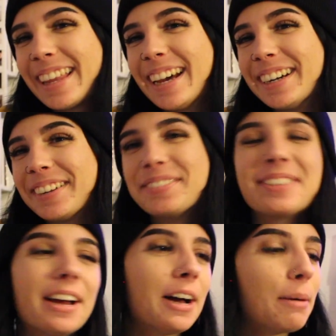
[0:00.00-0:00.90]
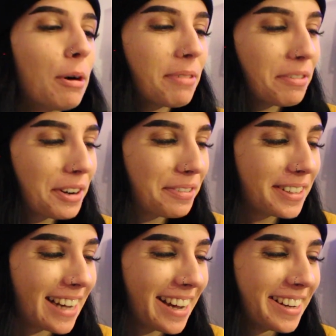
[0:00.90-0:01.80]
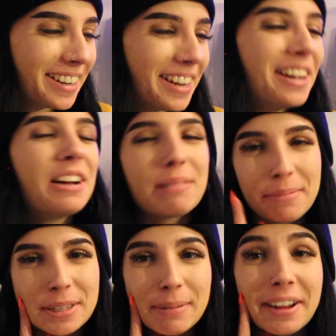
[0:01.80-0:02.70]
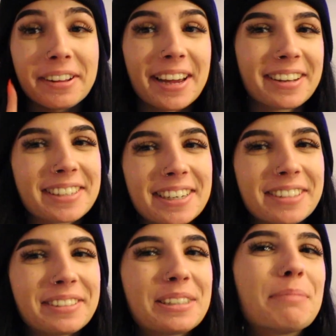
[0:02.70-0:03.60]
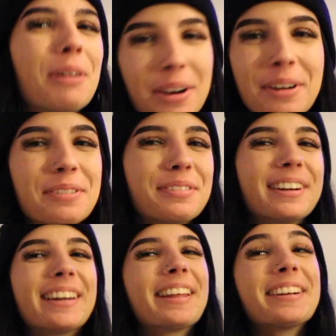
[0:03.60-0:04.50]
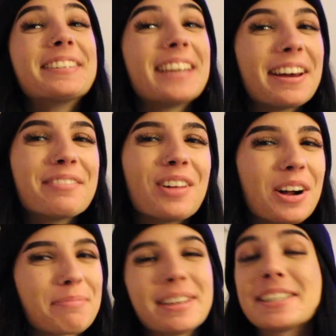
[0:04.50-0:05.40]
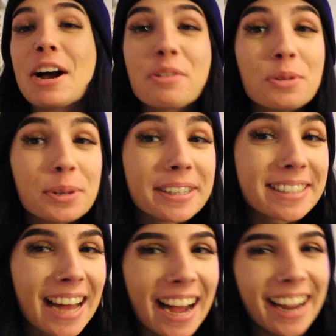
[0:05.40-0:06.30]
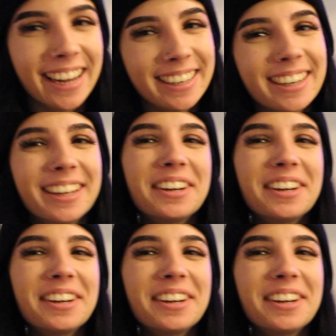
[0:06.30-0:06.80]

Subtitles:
I don't know. Hope you have a wonderful day. Remember to smile, and I'll see you tomorrow for another day of Vlogmas. How cool is that?